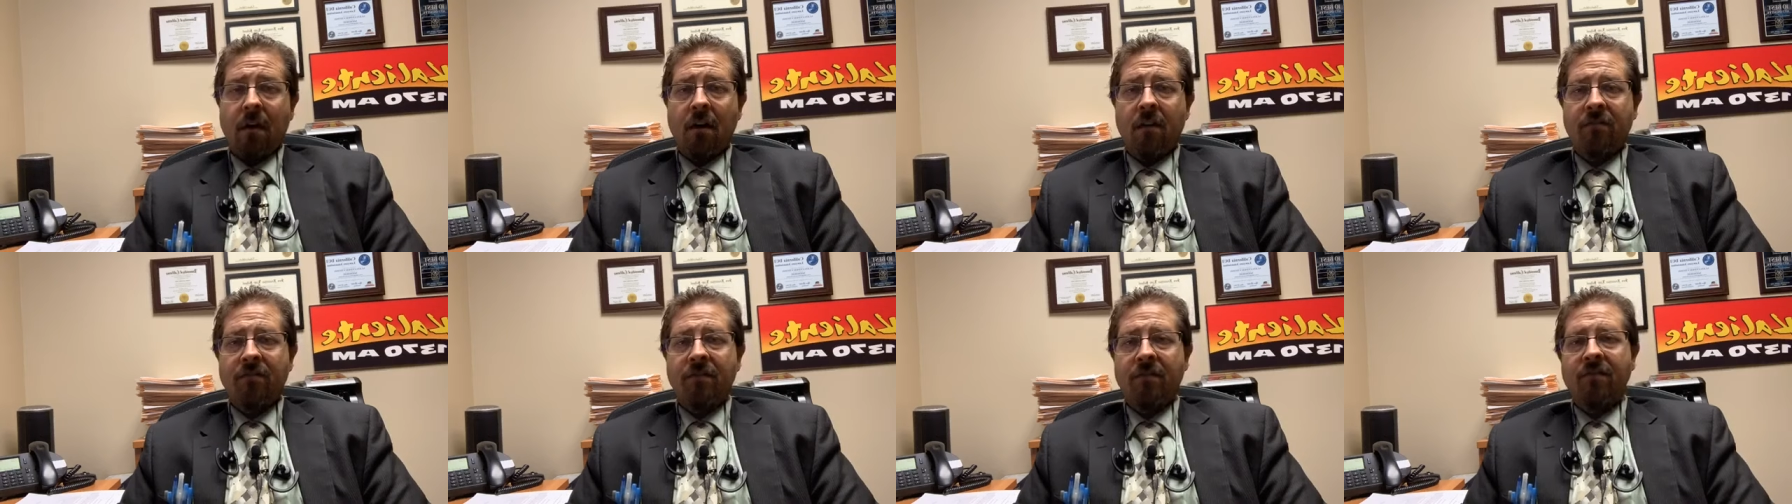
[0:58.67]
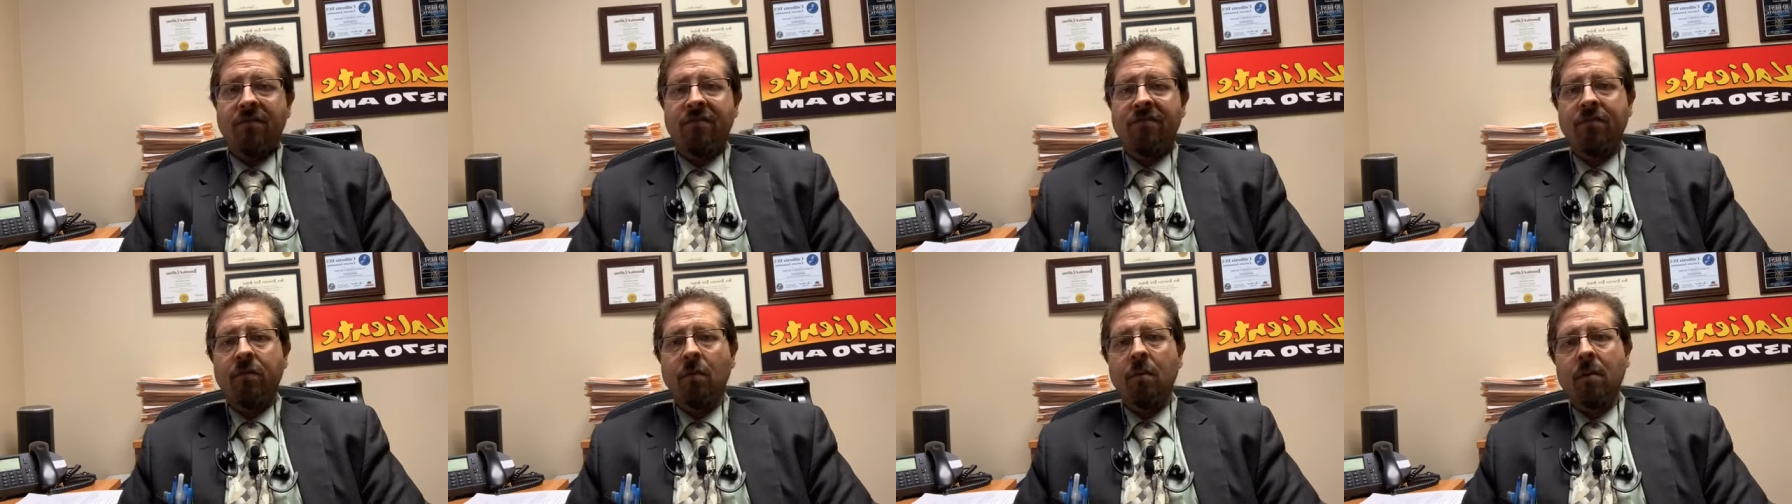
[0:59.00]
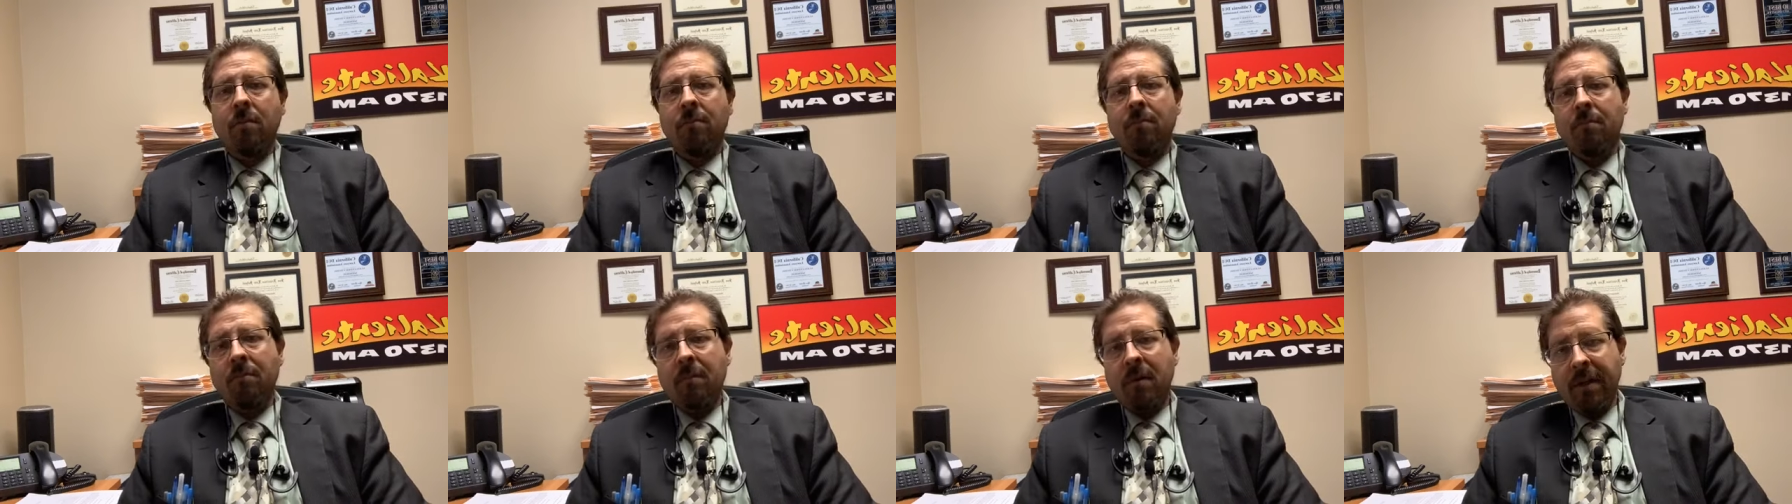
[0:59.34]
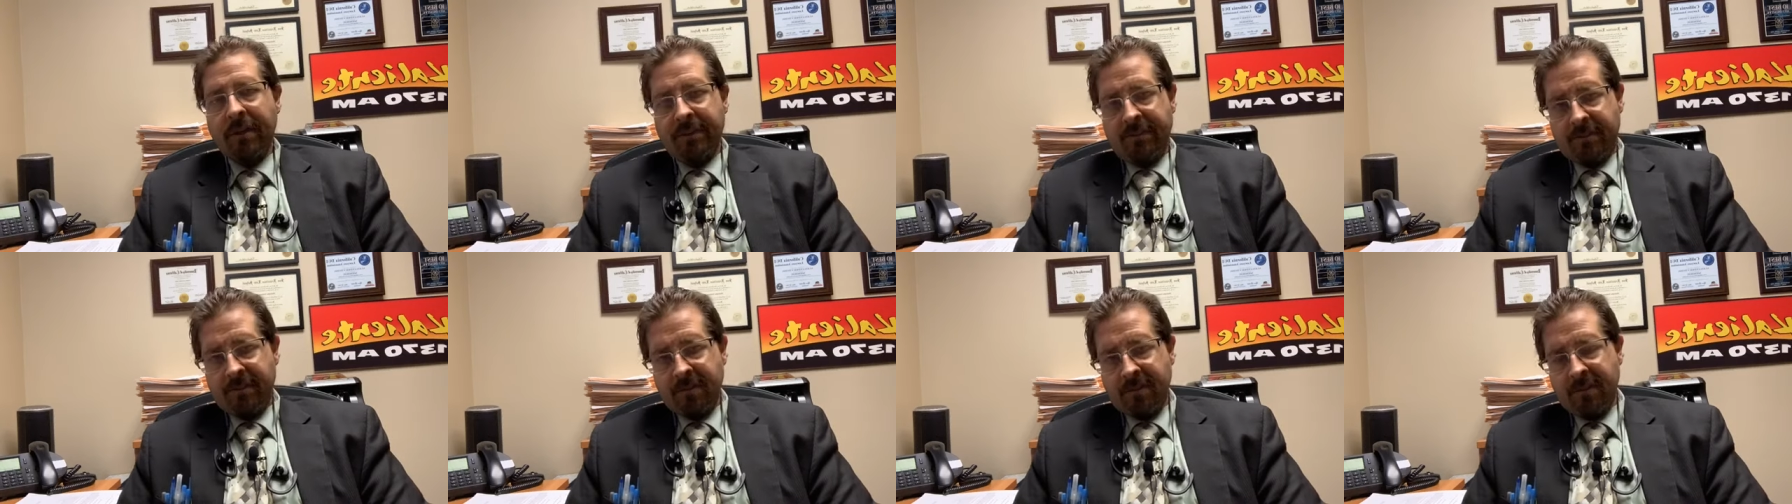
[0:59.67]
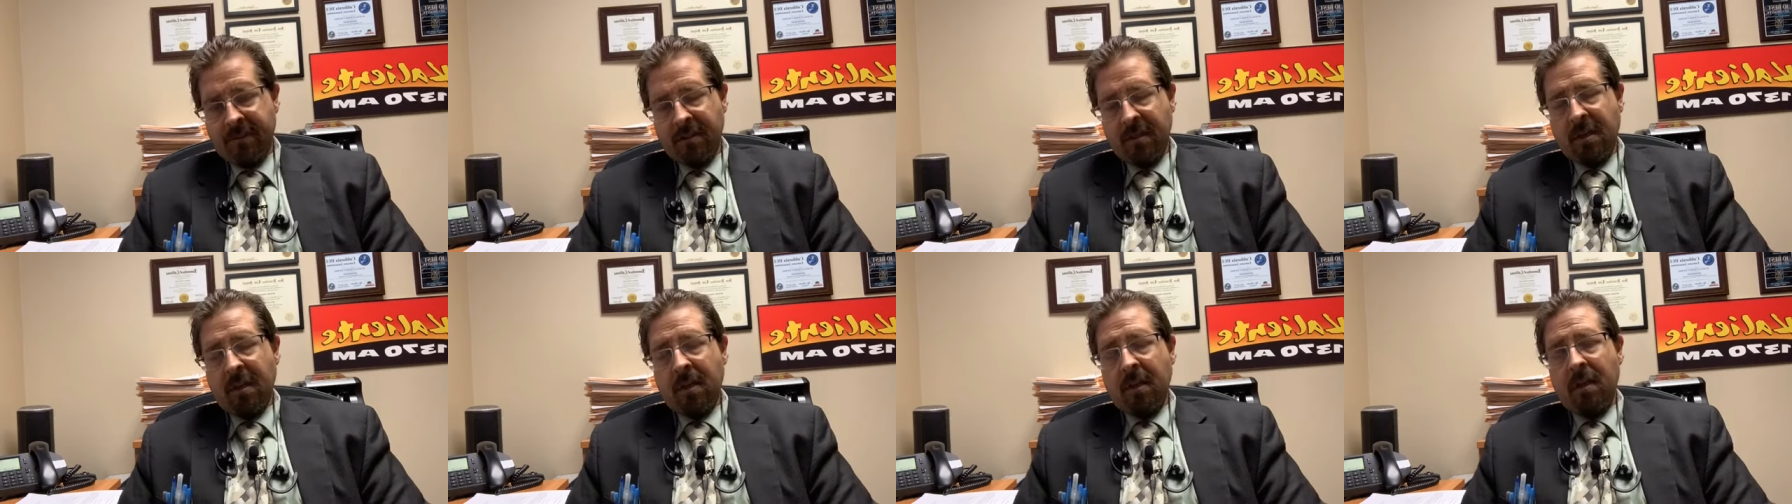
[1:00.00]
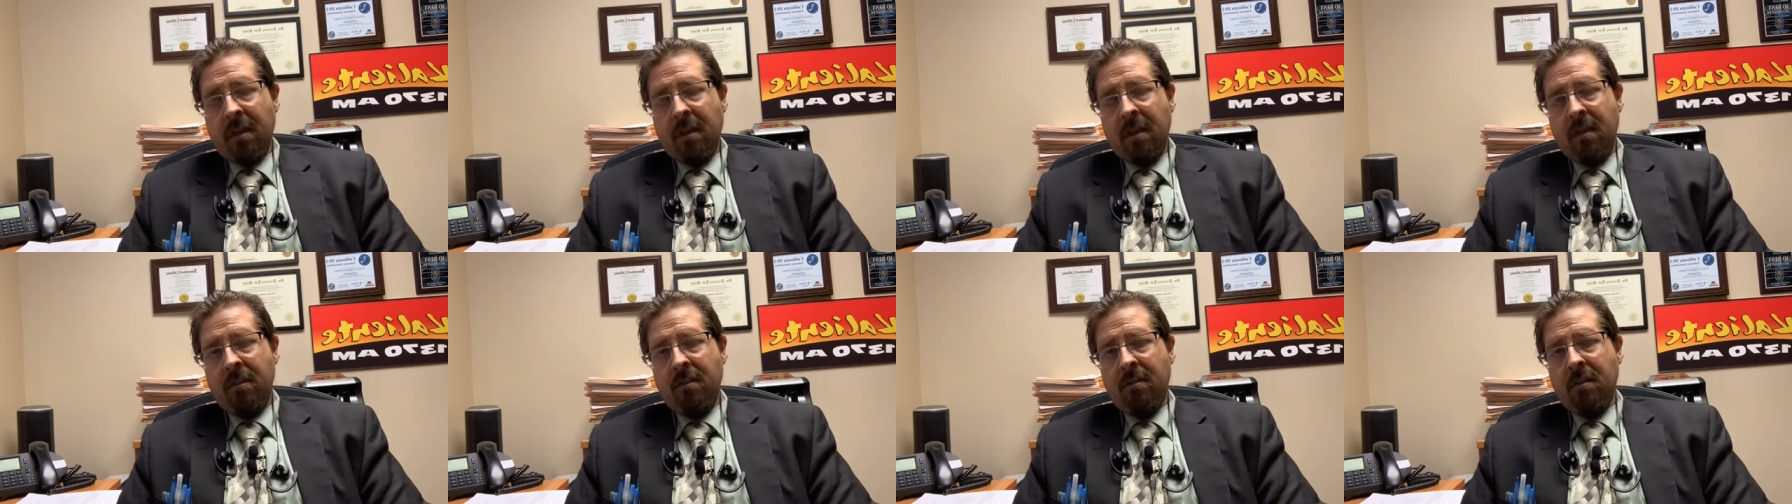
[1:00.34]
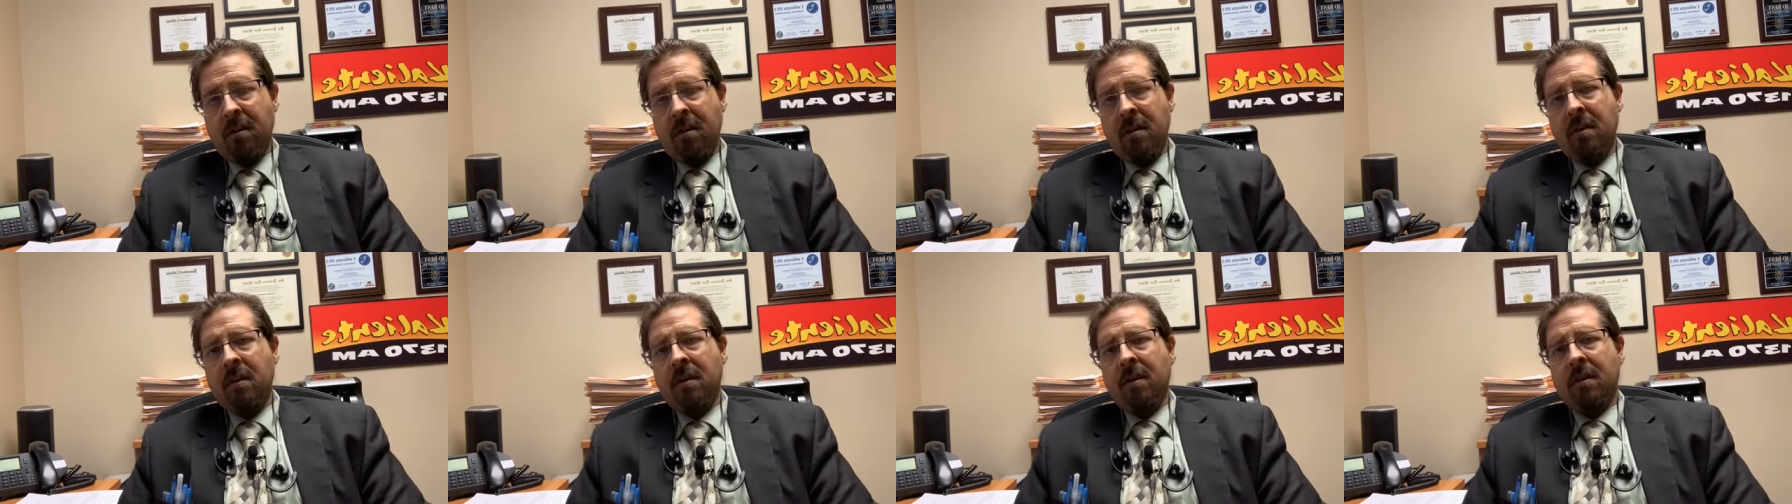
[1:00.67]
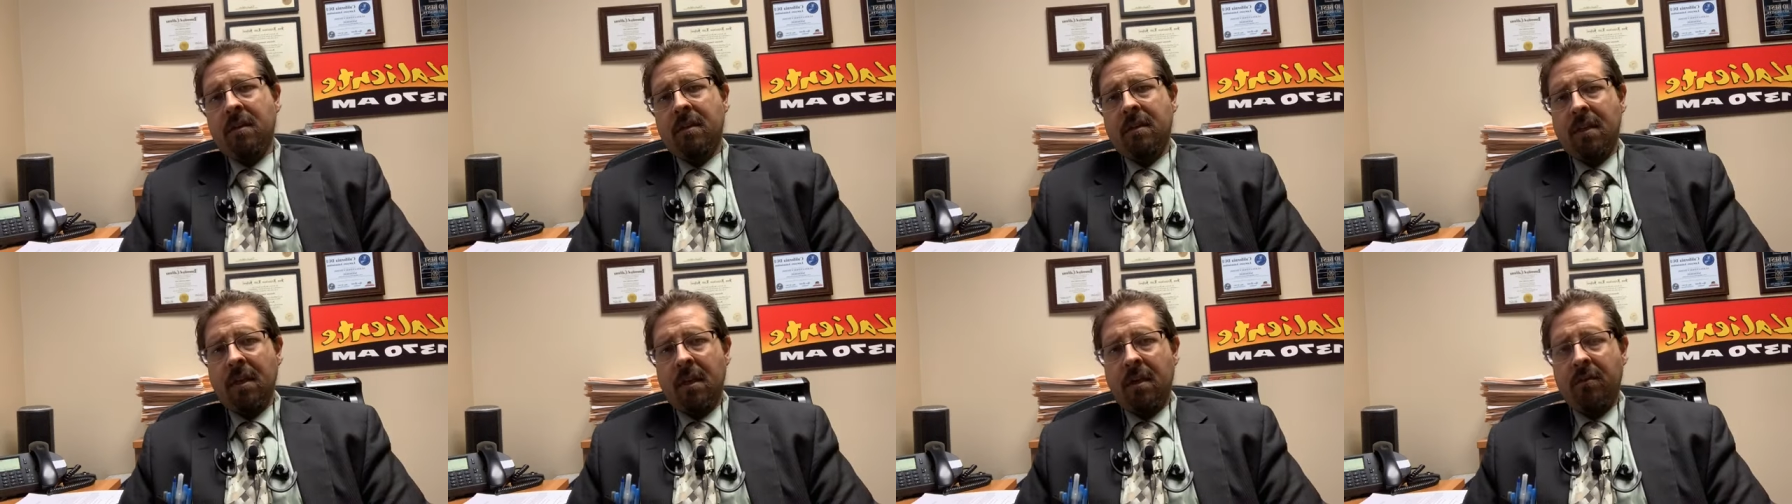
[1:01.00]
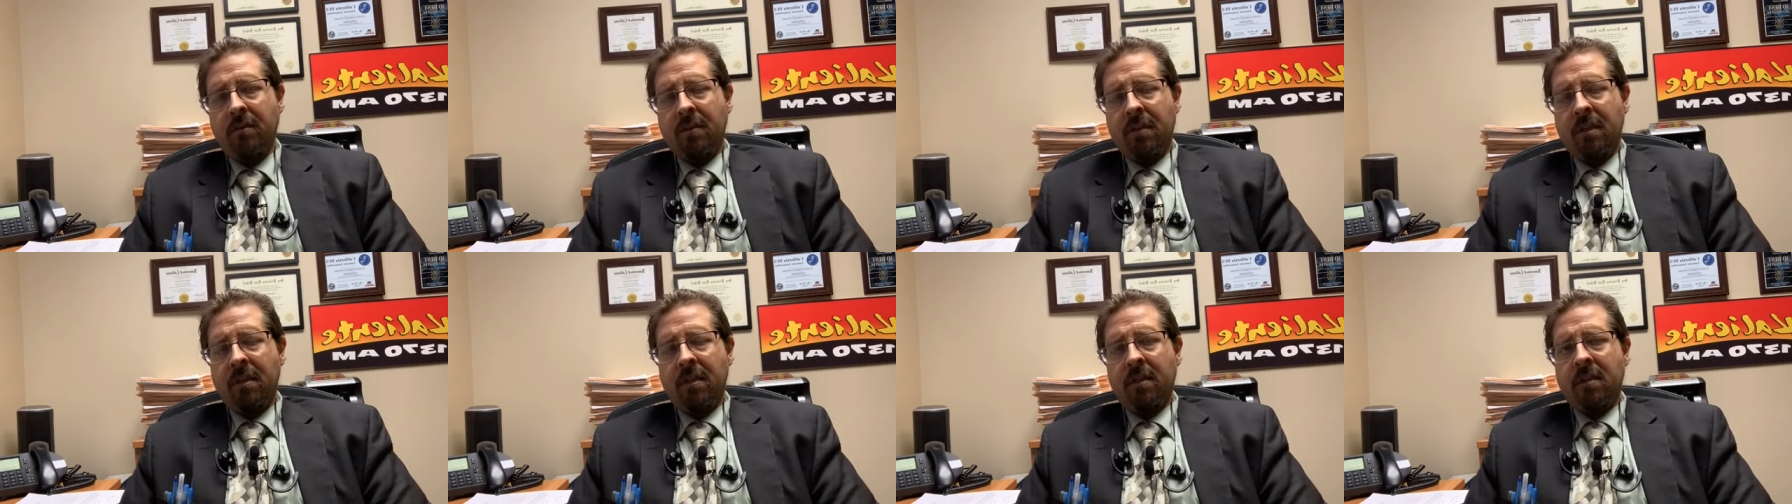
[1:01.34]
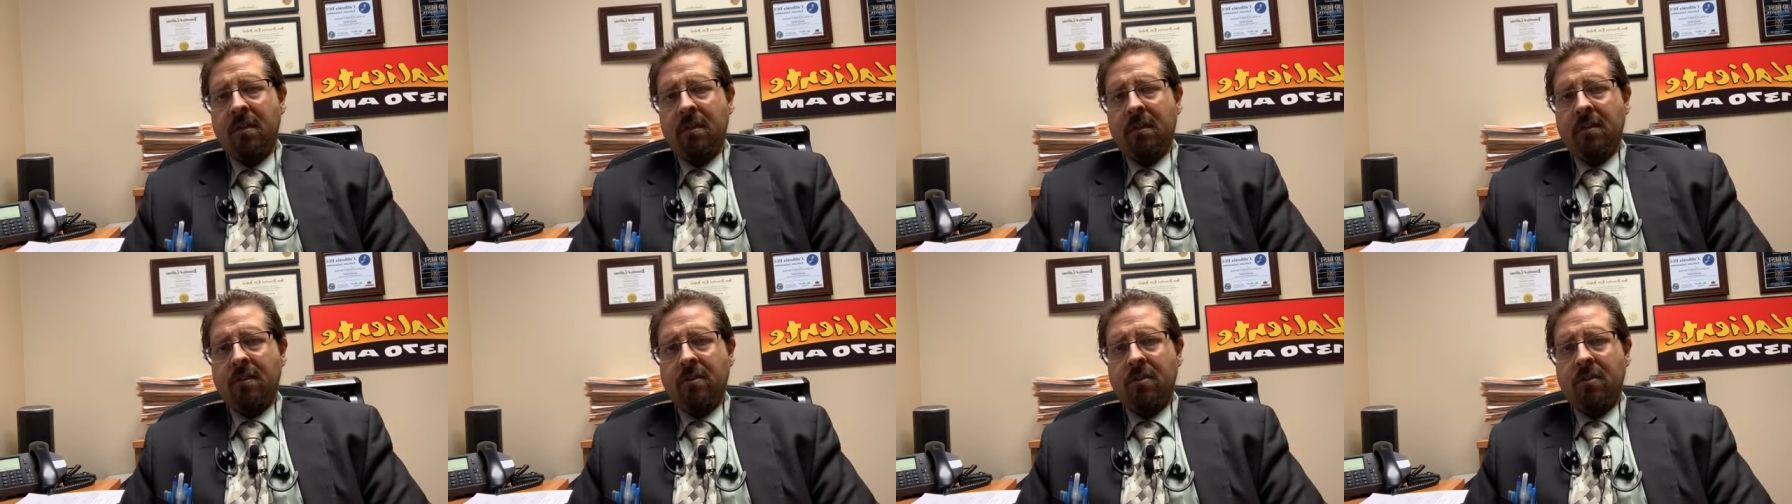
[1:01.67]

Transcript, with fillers: of four months in the county